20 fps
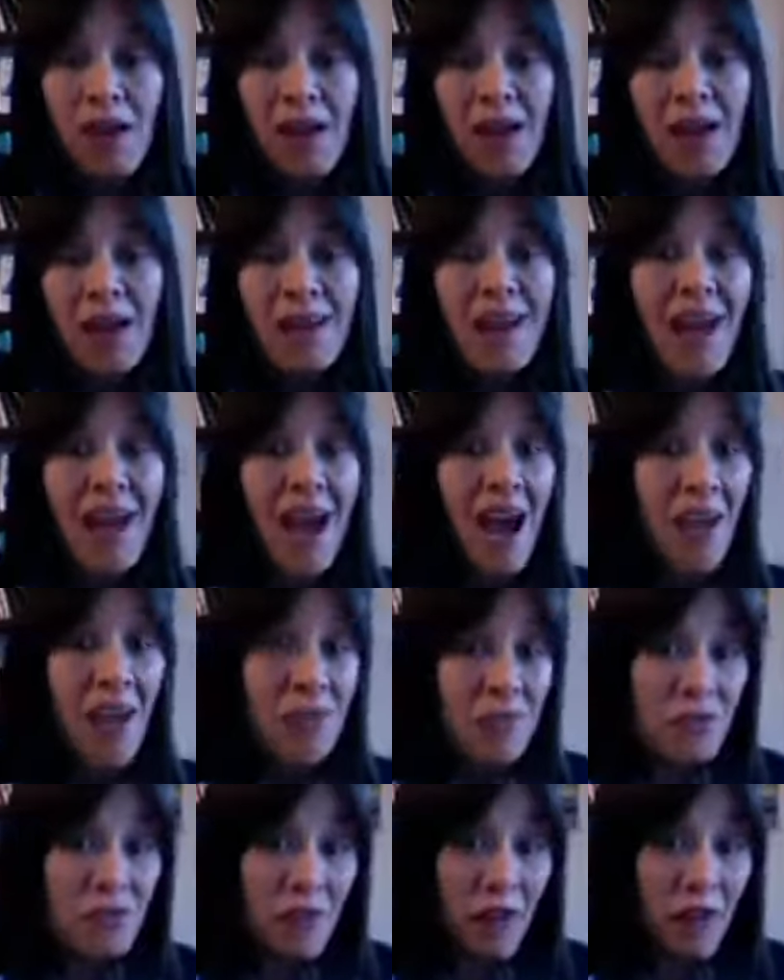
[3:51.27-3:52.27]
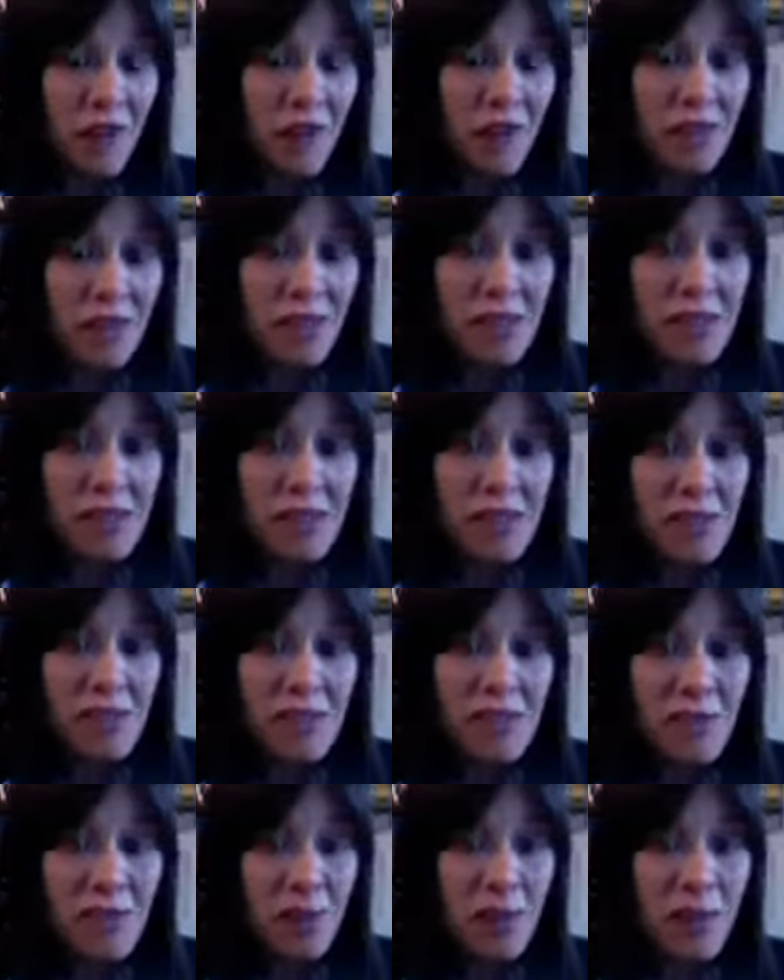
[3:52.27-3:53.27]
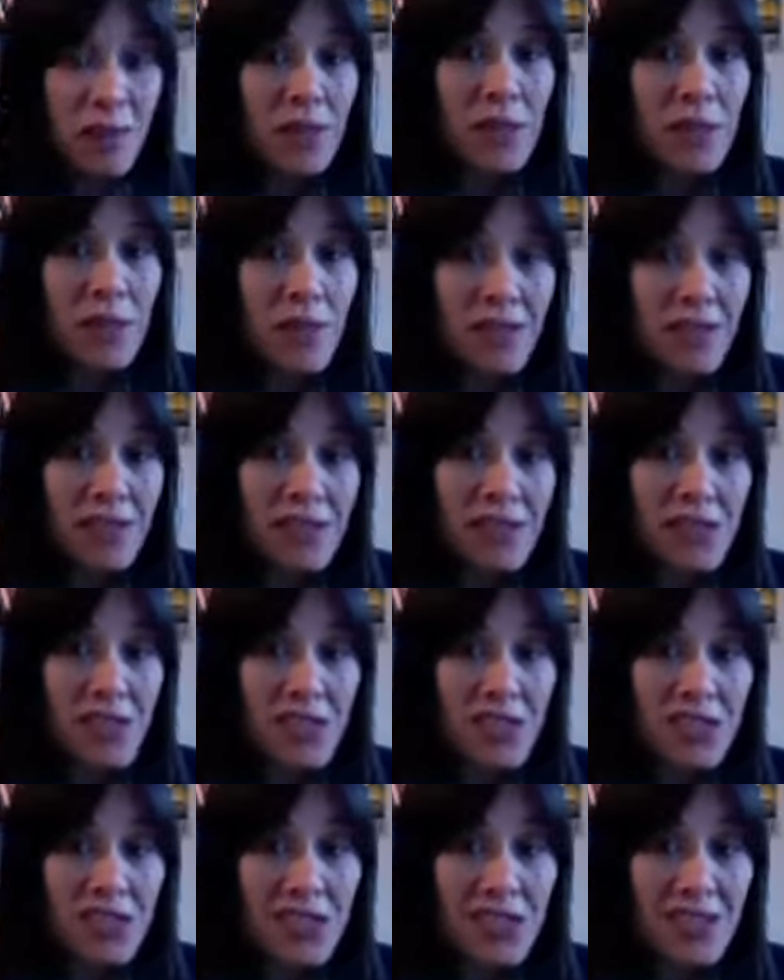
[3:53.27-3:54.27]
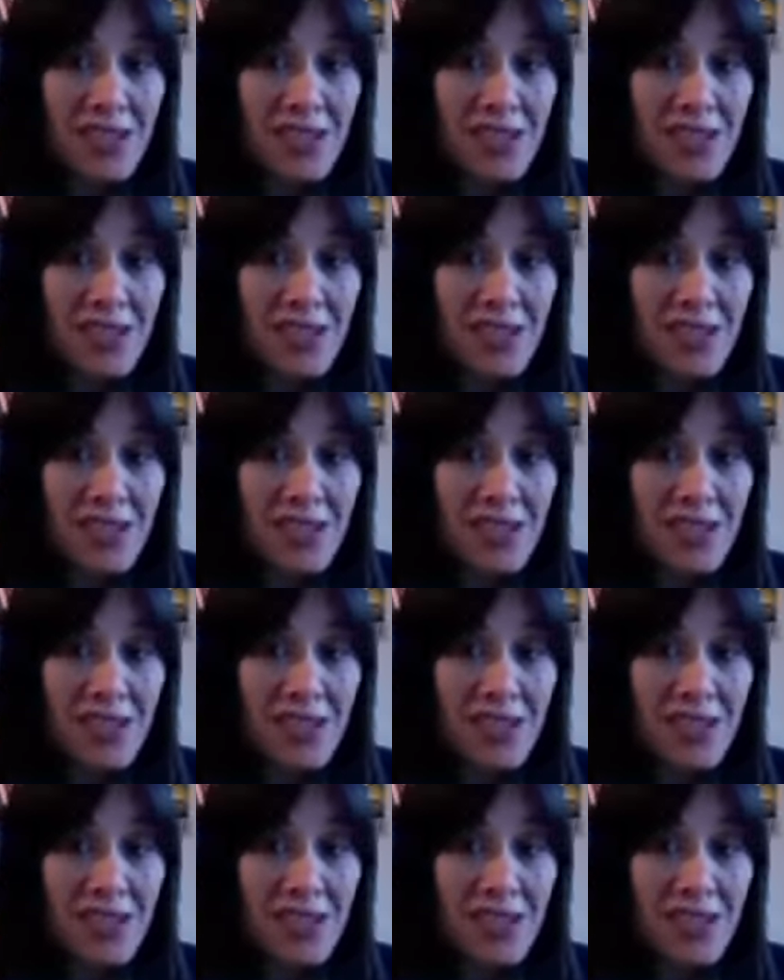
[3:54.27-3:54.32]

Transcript: and after harvest when they're rich?